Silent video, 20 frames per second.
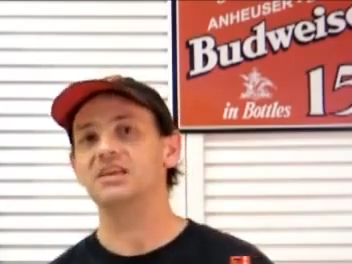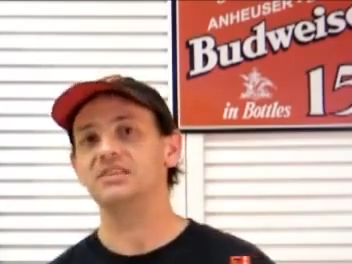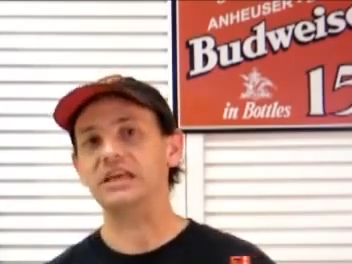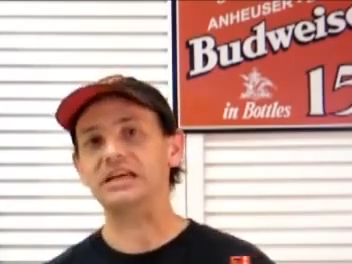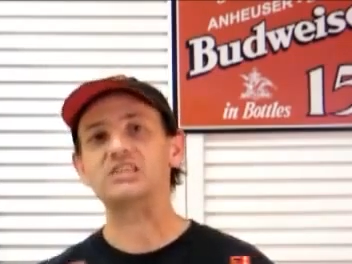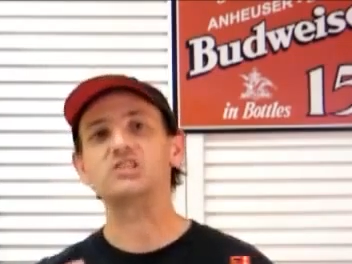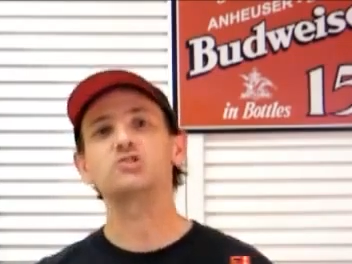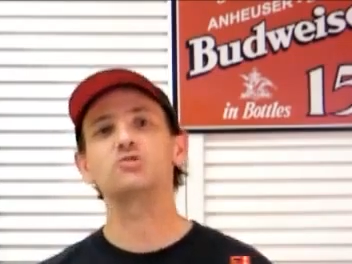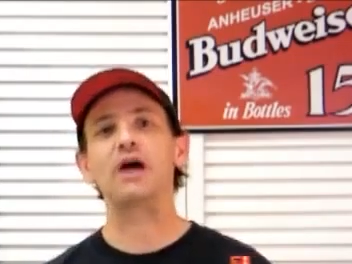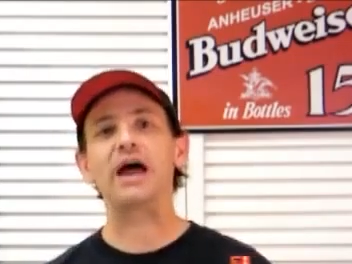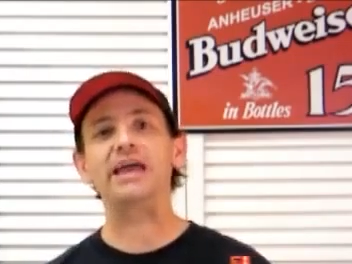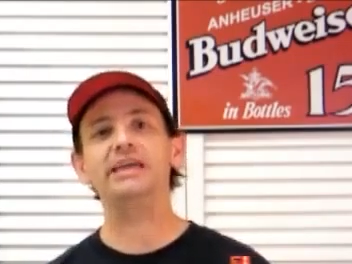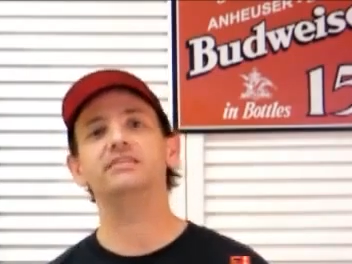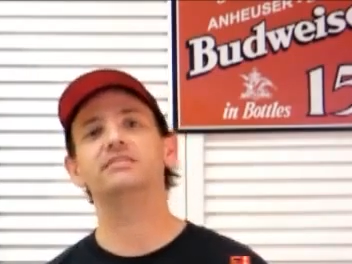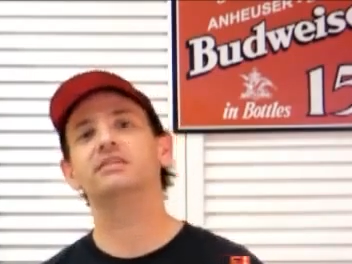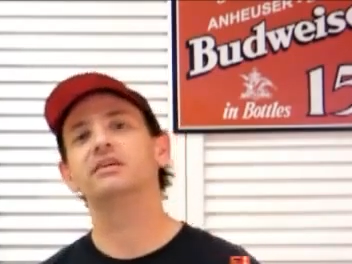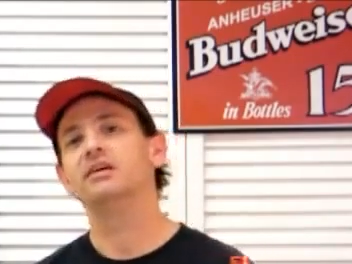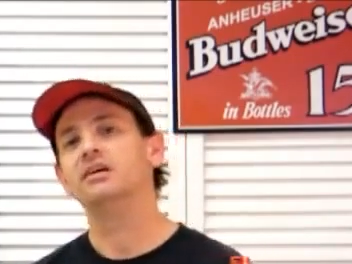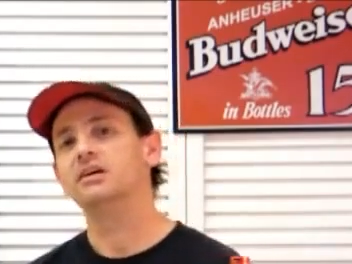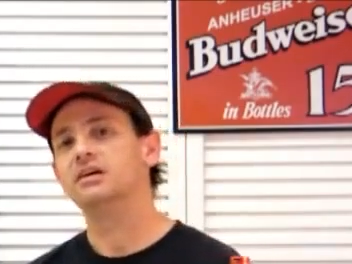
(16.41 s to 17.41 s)
That's
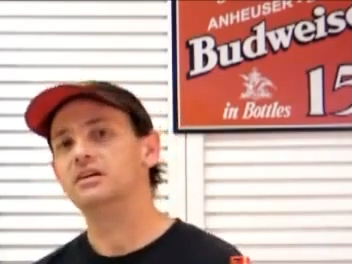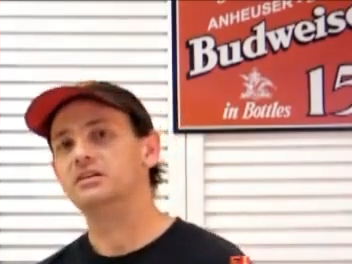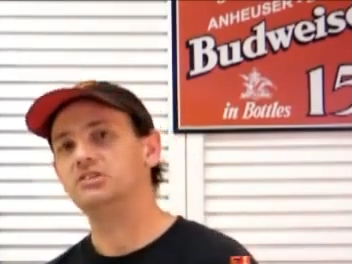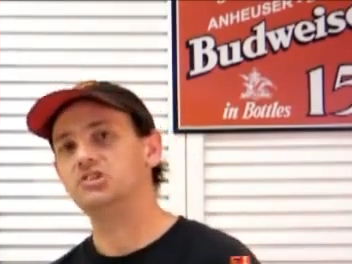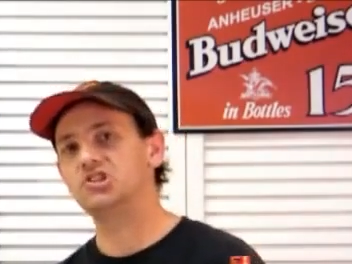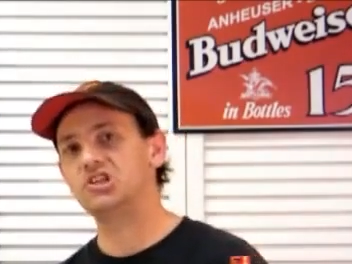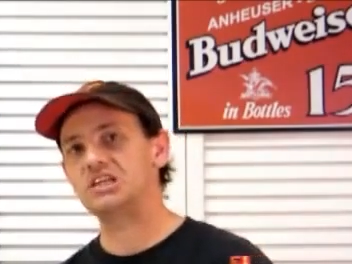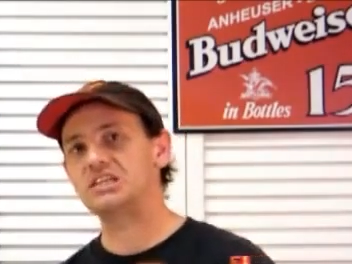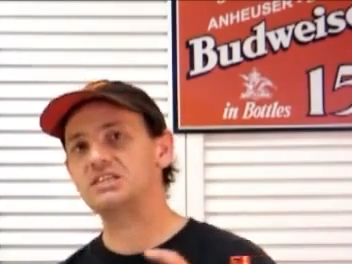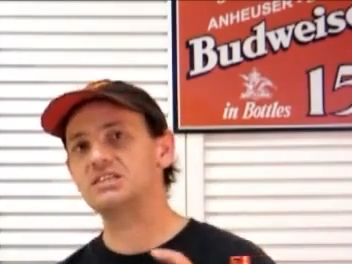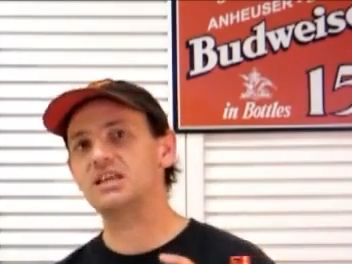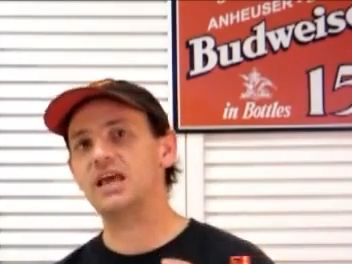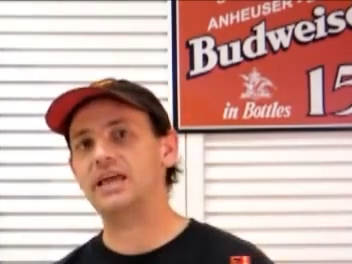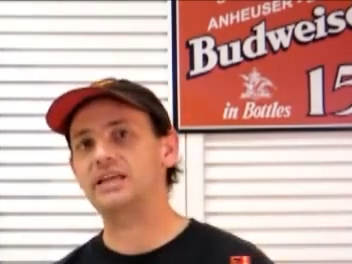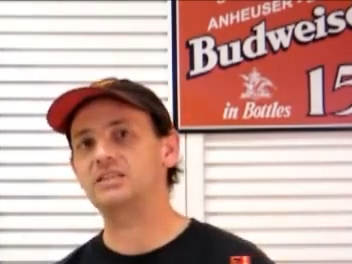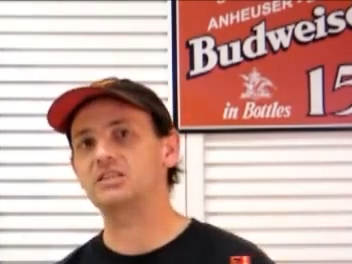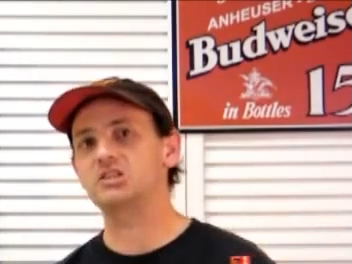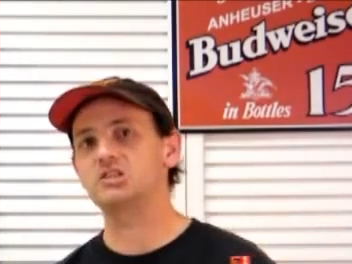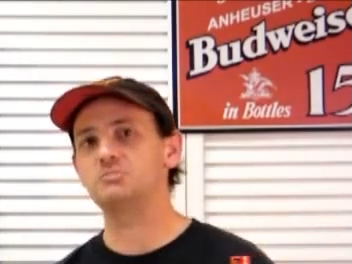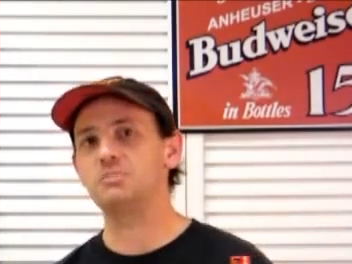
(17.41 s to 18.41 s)
right, just
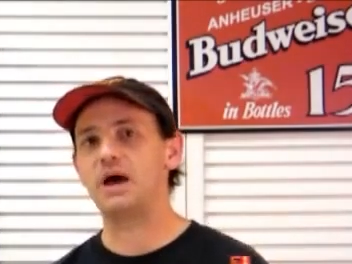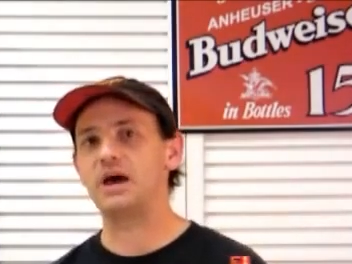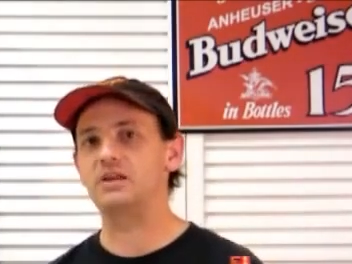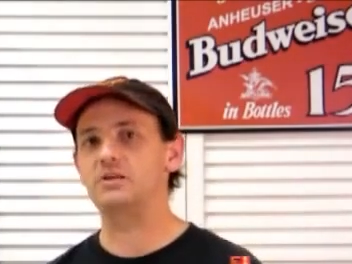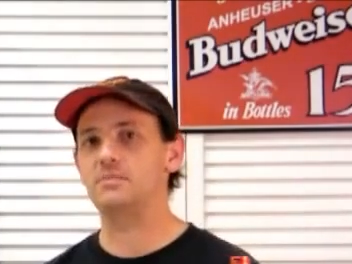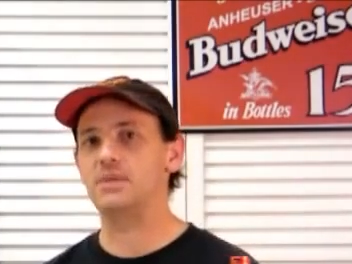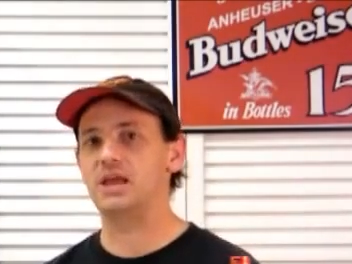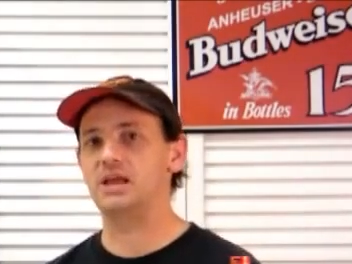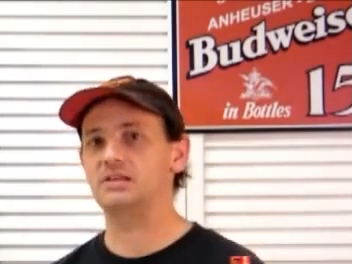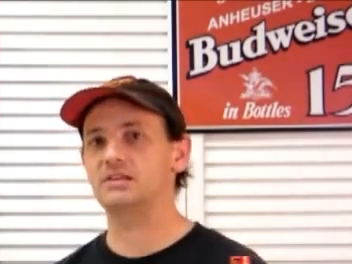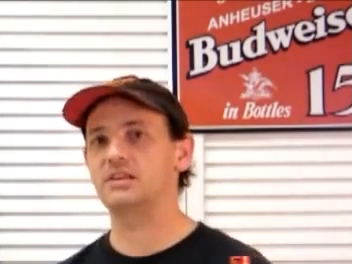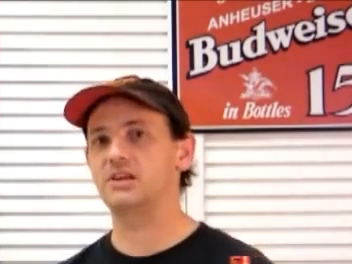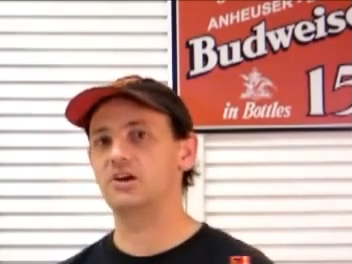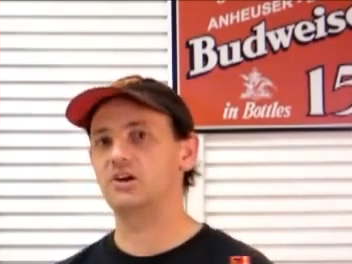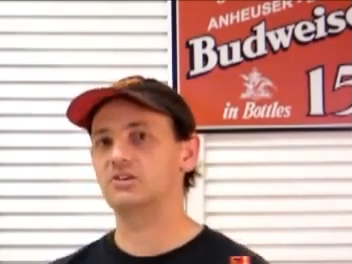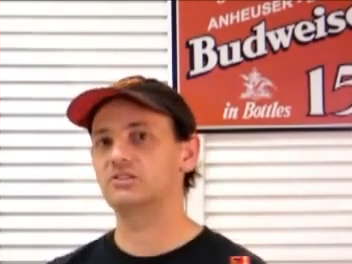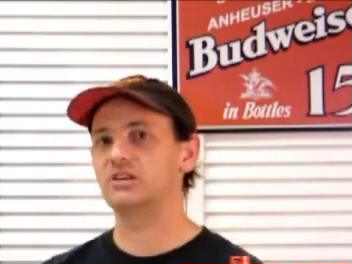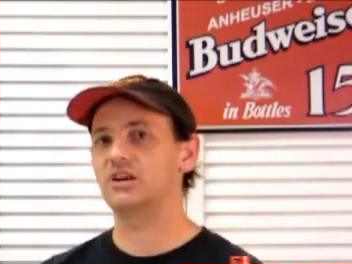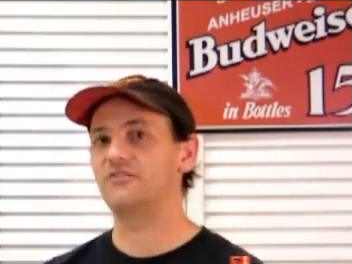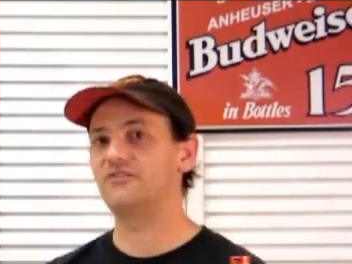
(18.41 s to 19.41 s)
like the Spider-Man
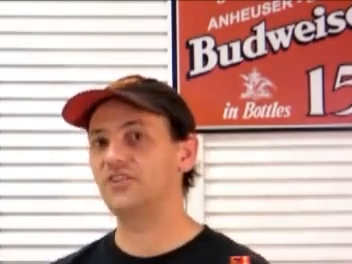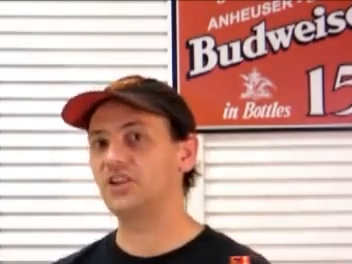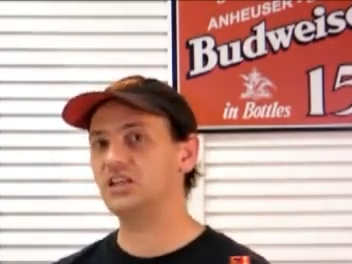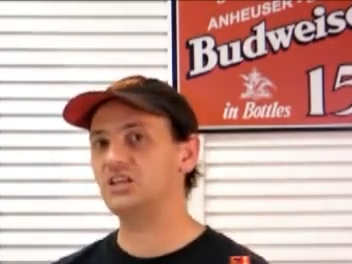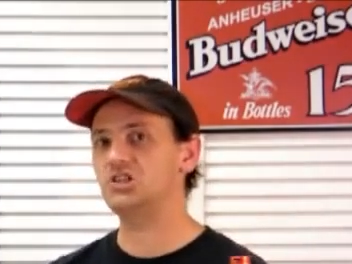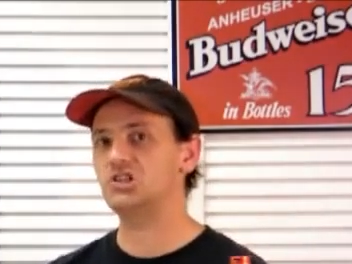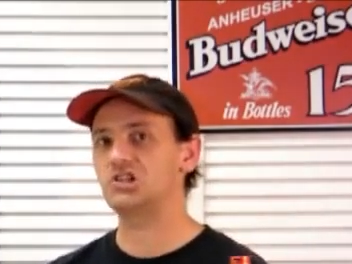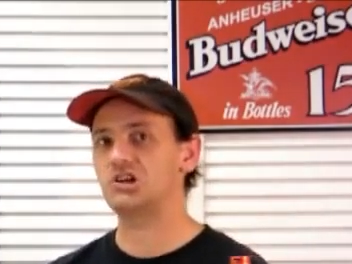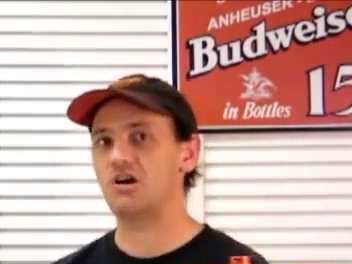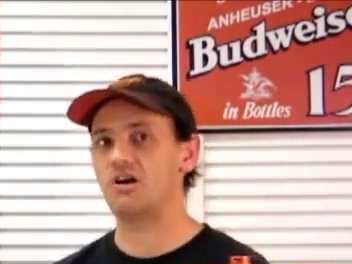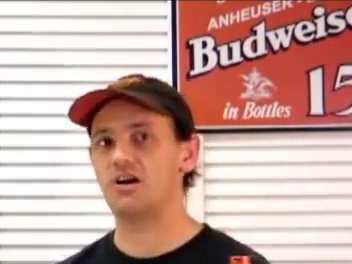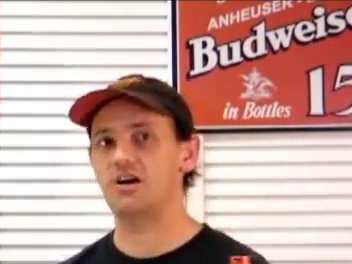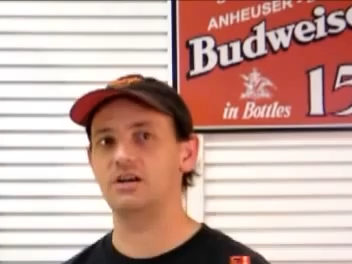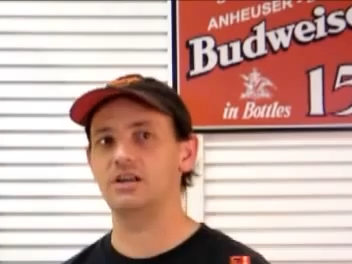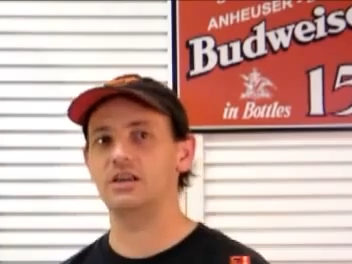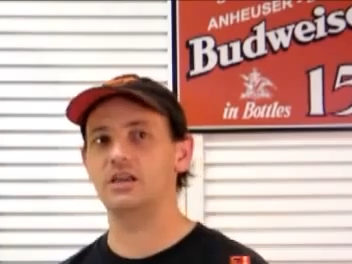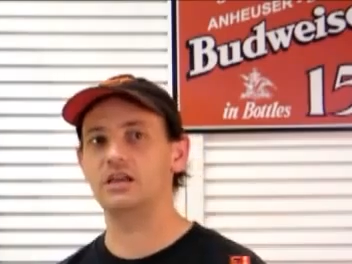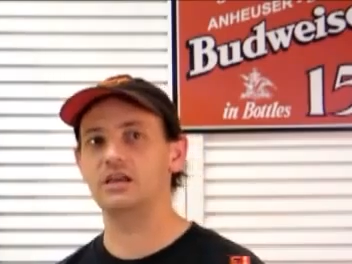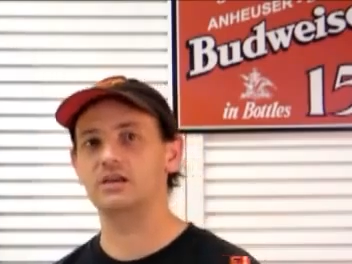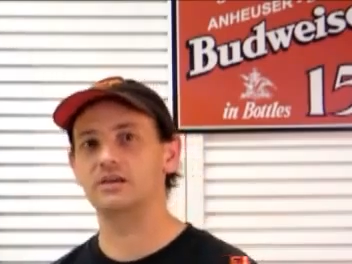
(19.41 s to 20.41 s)
character Felicia
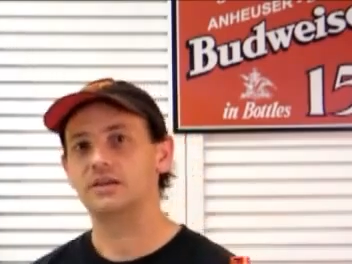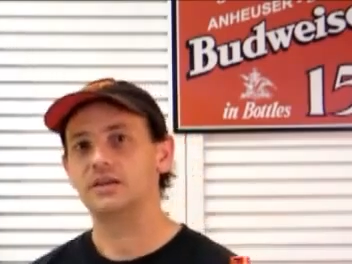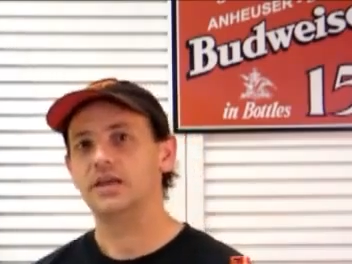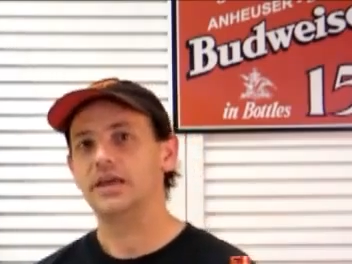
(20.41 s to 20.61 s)
Hardy.